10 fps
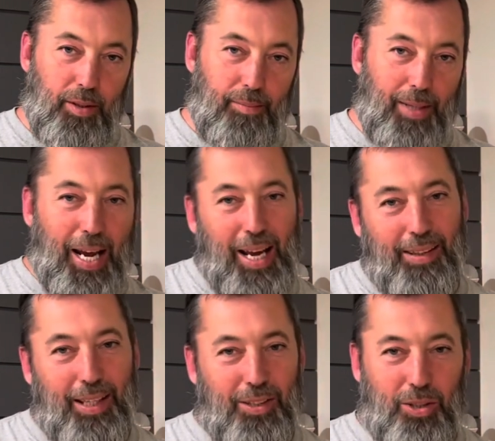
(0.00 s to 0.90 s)
Yeah,
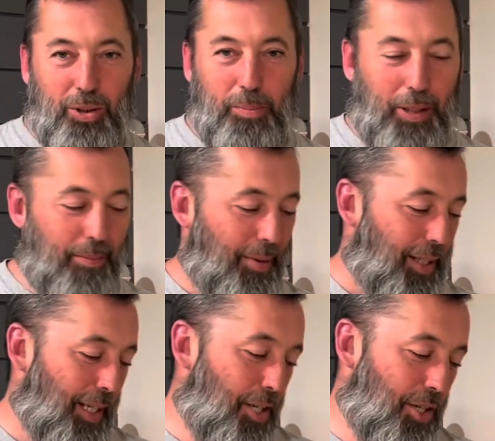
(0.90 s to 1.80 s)
they do, but
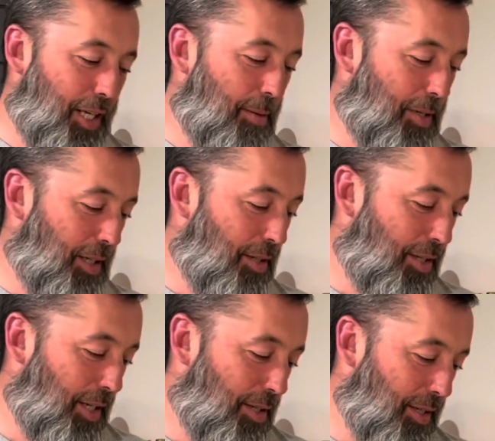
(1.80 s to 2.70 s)
it just keeps it
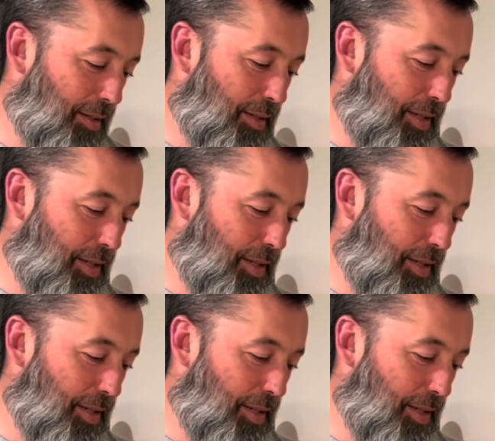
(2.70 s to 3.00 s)
consistent,